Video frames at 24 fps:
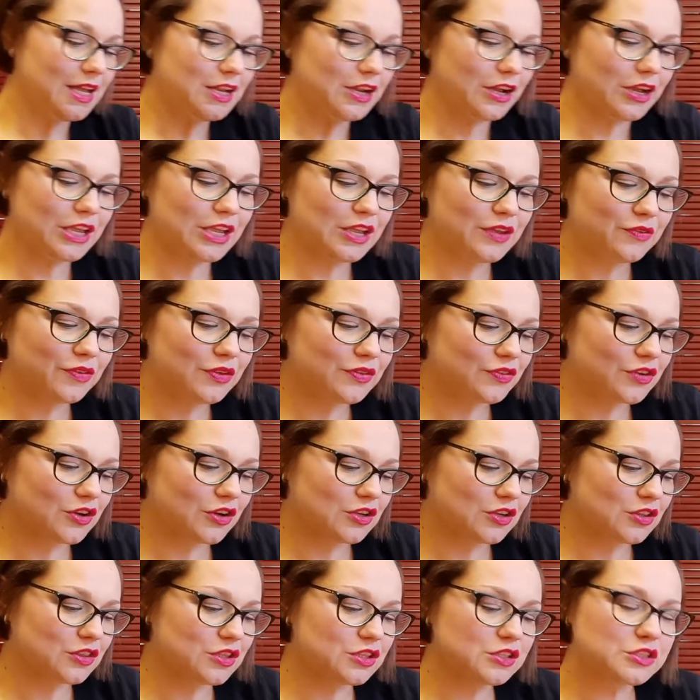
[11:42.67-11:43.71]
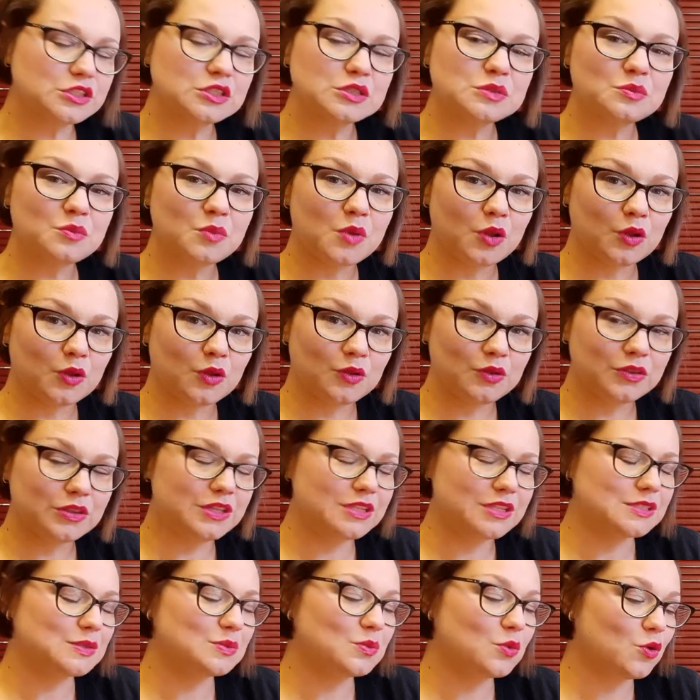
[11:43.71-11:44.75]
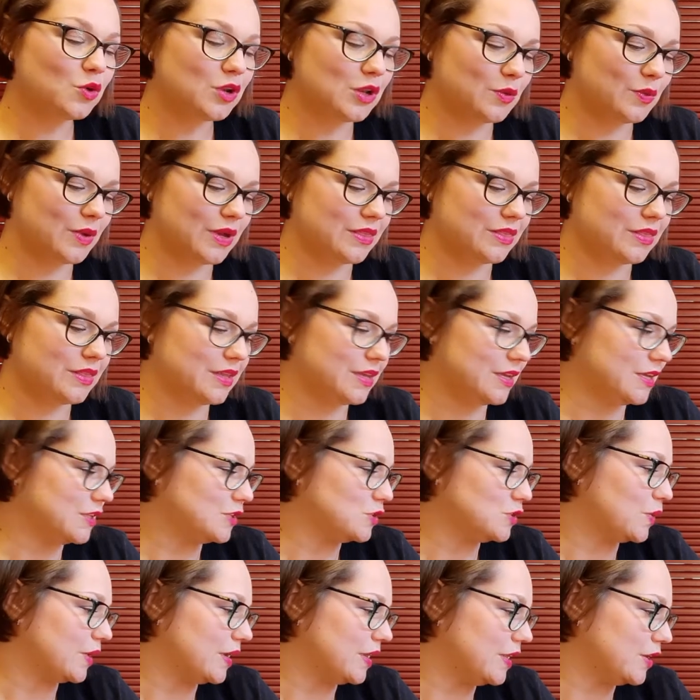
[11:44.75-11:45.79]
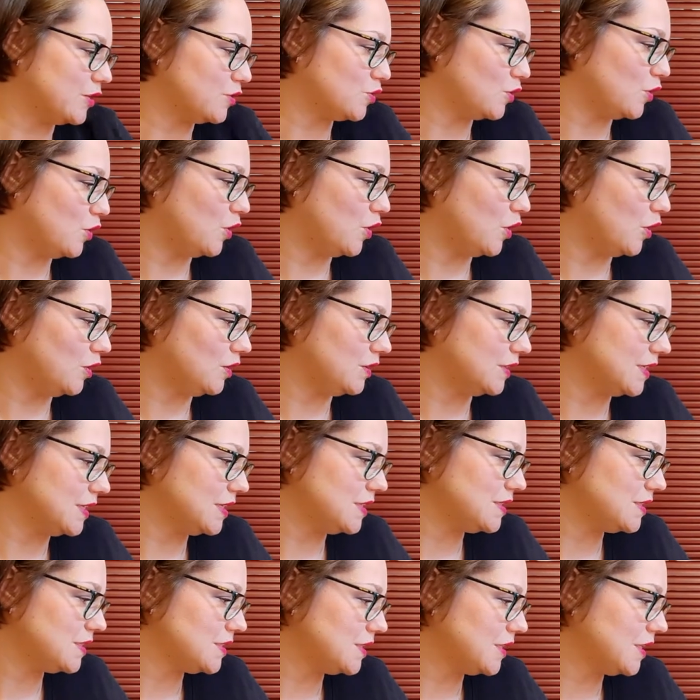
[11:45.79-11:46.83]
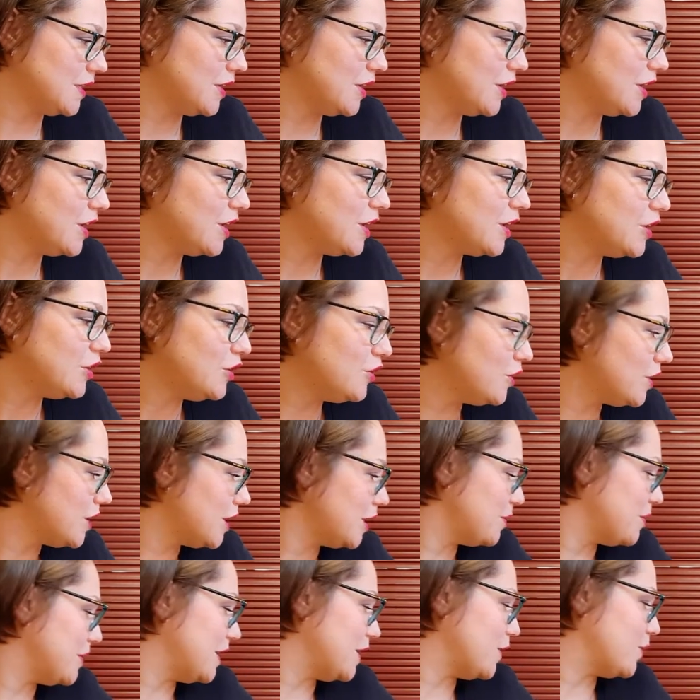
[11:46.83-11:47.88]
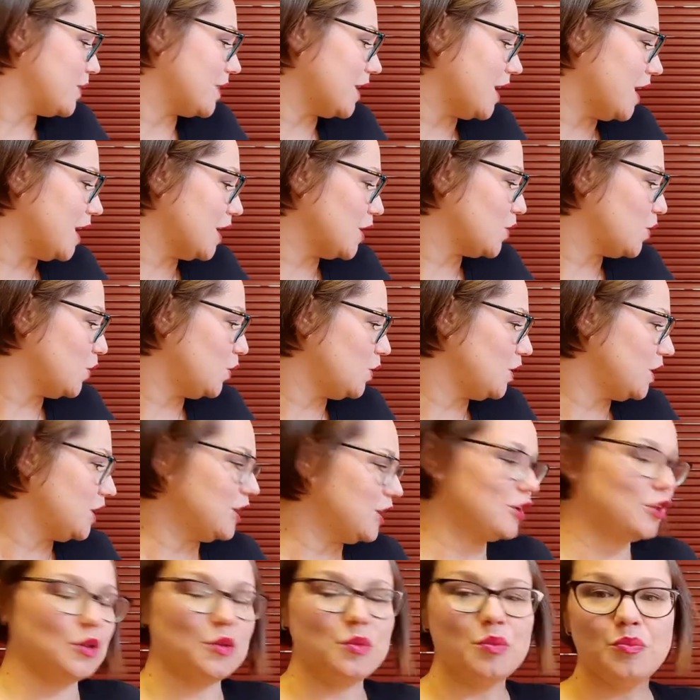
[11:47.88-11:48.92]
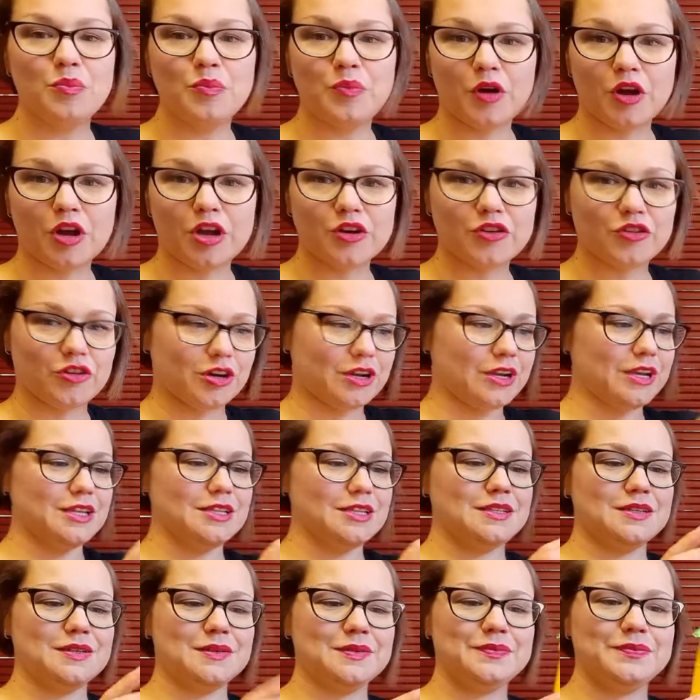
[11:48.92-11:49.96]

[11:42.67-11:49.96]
Now, if you've got the smaller one, the toilet roll holders, you can make what I call a little pocket rocket.